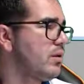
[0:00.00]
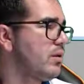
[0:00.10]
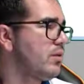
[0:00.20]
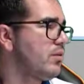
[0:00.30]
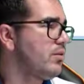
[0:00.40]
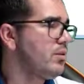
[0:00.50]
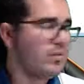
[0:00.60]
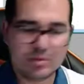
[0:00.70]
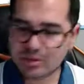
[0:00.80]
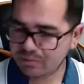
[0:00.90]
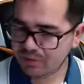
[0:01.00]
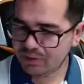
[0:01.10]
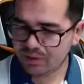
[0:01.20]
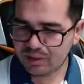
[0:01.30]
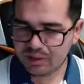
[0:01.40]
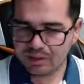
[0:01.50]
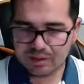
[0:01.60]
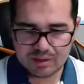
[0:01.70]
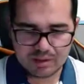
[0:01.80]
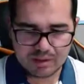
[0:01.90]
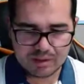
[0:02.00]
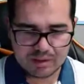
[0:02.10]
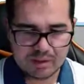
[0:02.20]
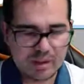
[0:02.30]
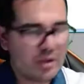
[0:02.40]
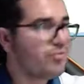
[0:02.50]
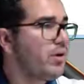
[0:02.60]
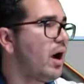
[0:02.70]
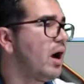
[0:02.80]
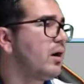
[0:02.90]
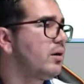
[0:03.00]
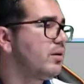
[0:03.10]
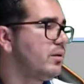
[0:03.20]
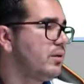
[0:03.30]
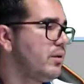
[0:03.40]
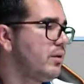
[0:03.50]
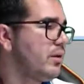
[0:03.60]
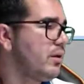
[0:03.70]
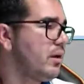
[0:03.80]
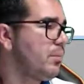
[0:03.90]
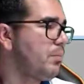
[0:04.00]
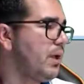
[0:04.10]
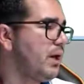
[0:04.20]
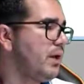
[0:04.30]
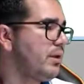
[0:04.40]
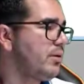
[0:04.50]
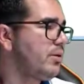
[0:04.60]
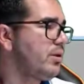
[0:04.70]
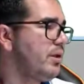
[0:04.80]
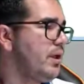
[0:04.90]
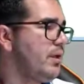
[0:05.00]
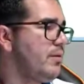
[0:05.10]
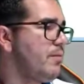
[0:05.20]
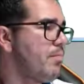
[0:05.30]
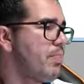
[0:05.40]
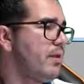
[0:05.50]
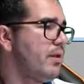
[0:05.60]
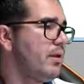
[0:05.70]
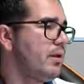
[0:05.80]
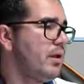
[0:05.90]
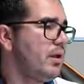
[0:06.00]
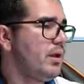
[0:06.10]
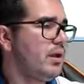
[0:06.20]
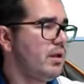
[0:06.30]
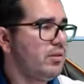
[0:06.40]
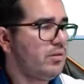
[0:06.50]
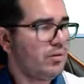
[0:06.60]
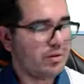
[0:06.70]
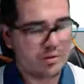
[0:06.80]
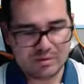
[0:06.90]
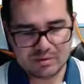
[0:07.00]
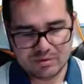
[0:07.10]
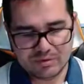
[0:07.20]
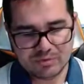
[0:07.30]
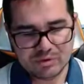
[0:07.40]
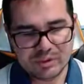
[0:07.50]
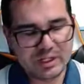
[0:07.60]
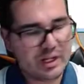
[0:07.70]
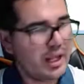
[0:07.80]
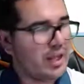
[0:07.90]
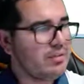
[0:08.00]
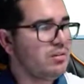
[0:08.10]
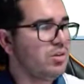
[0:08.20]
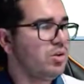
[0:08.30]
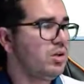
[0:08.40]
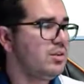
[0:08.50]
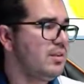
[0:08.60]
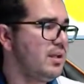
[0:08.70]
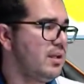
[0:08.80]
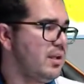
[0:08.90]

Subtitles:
this is gonna be FR. Apply, okay. And for the last, not the least,